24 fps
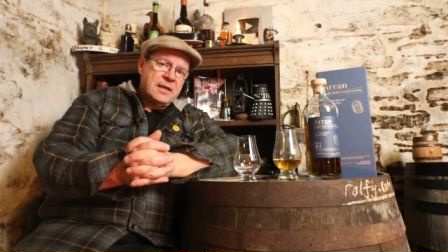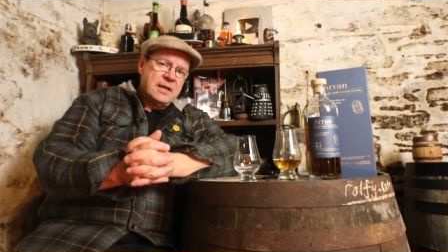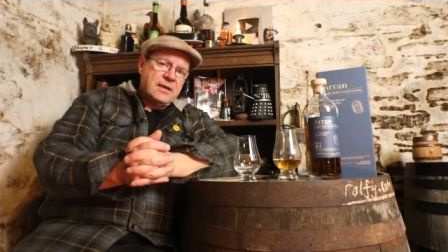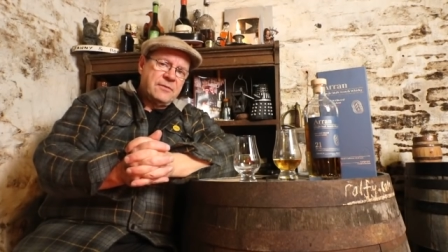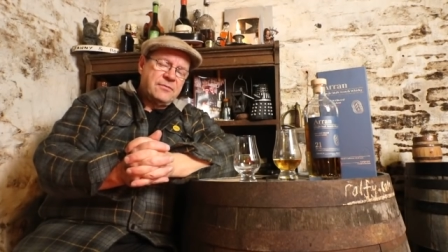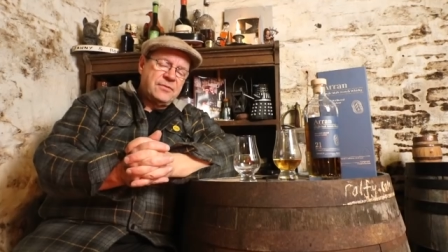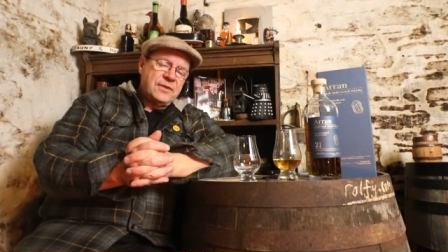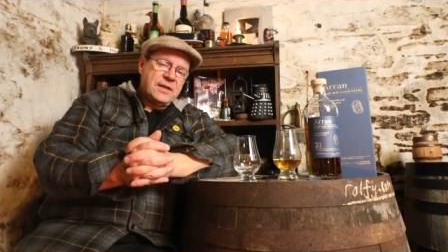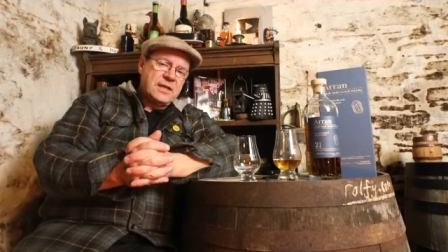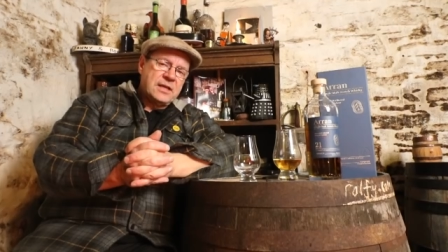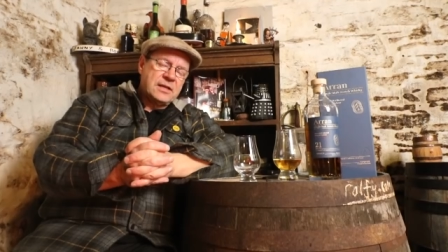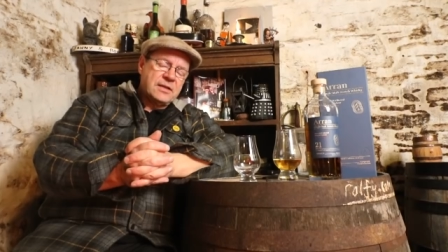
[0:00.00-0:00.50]

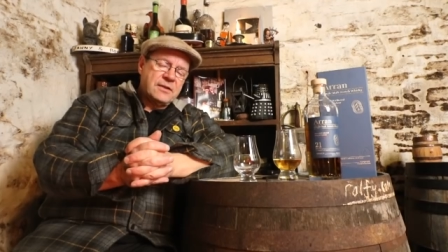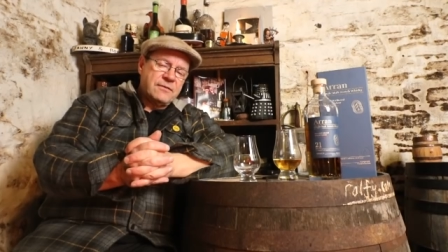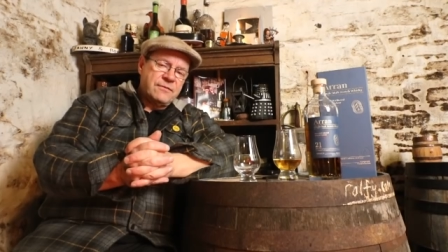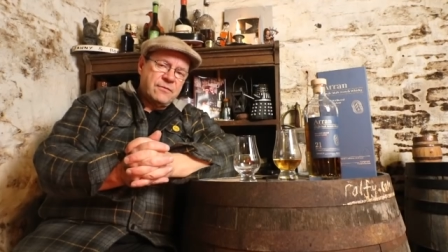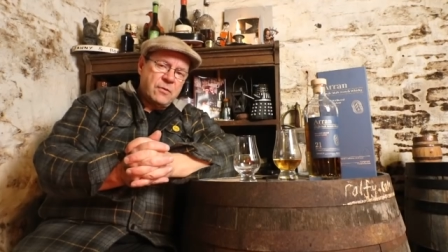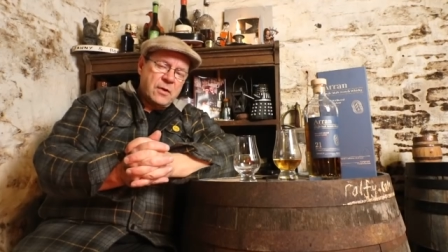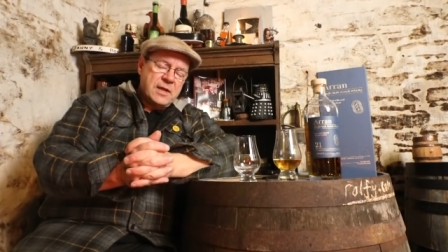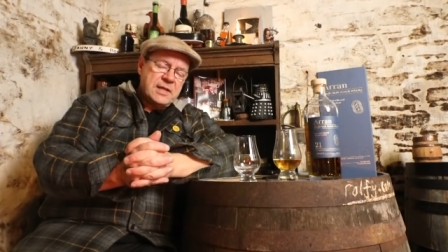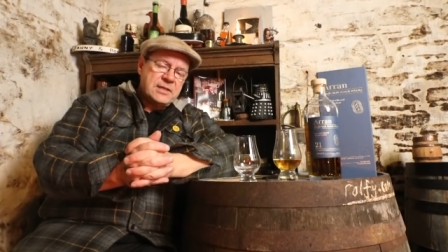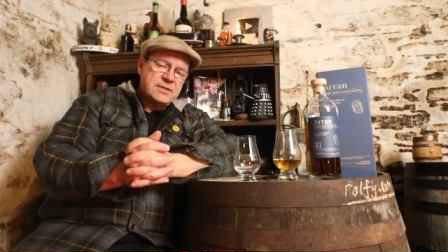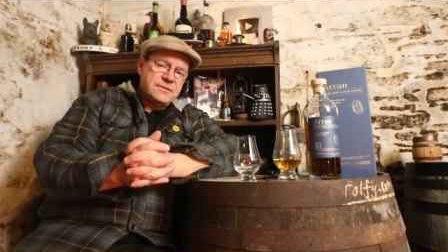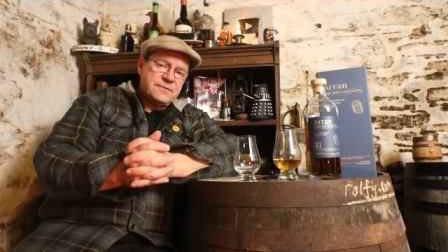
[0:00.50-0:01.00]
if they can
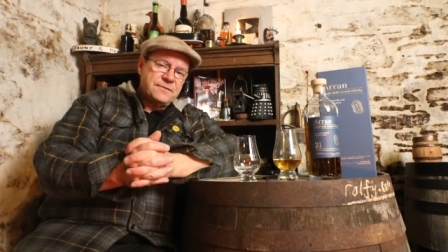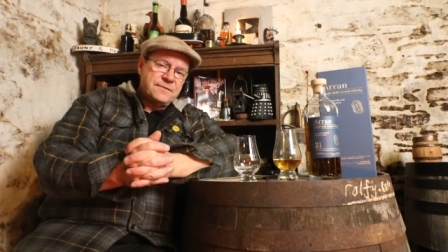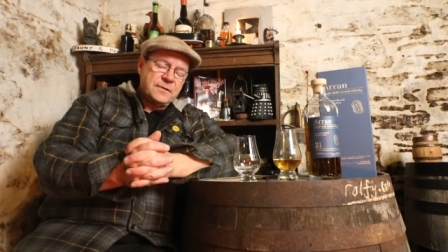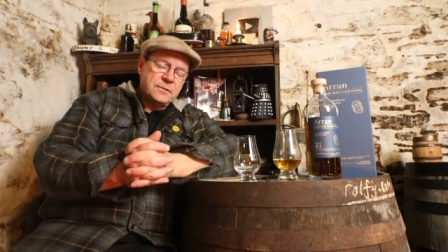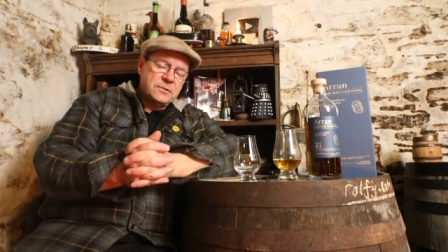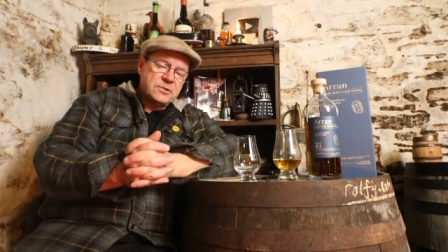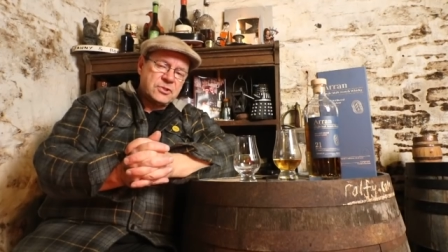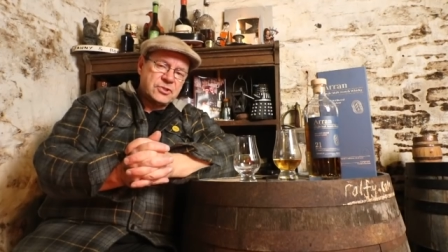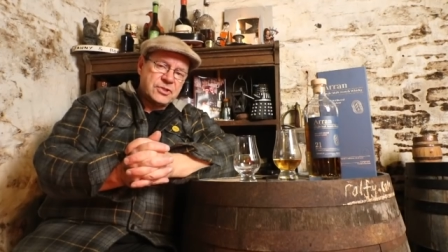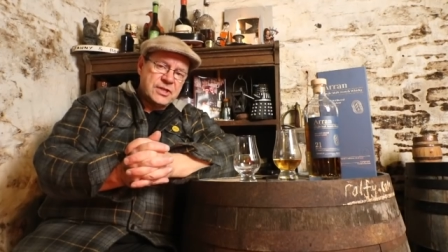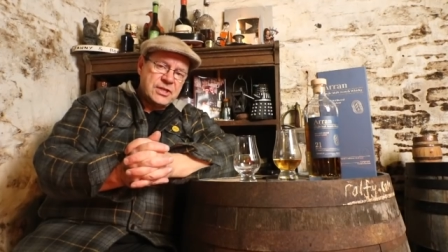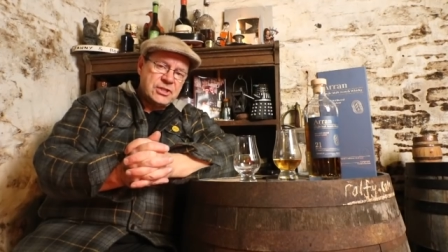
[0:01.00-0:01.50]
avoid
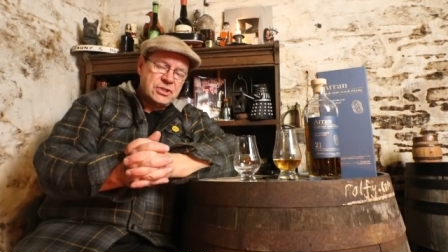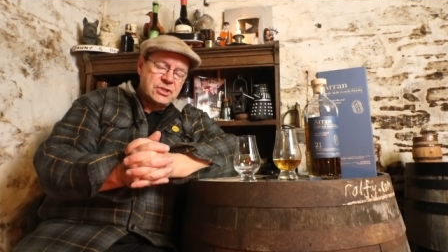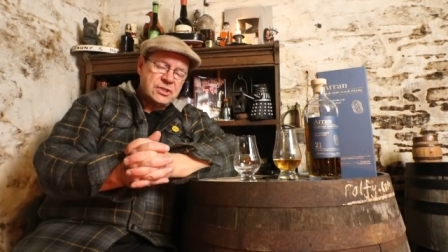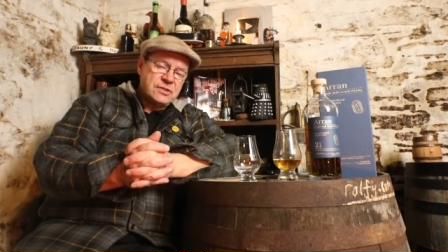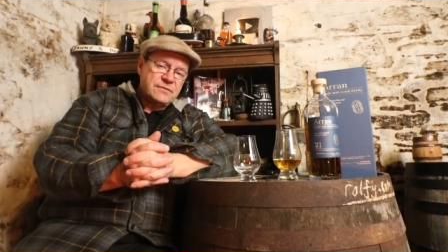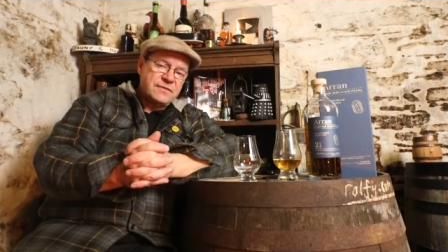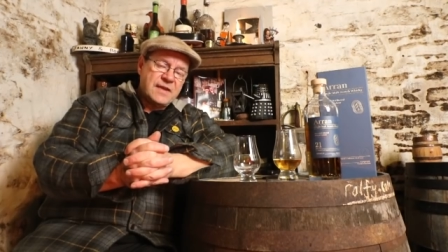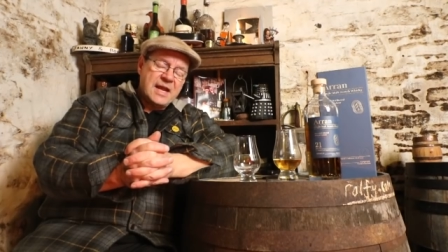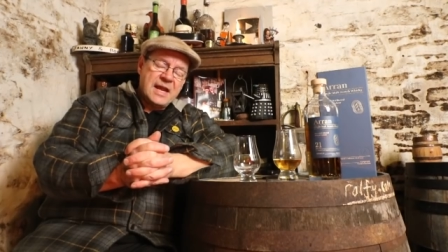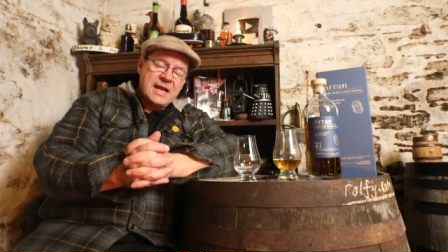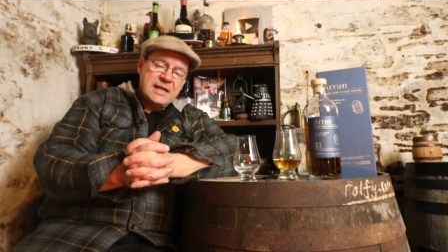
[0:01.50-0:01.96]
filtration of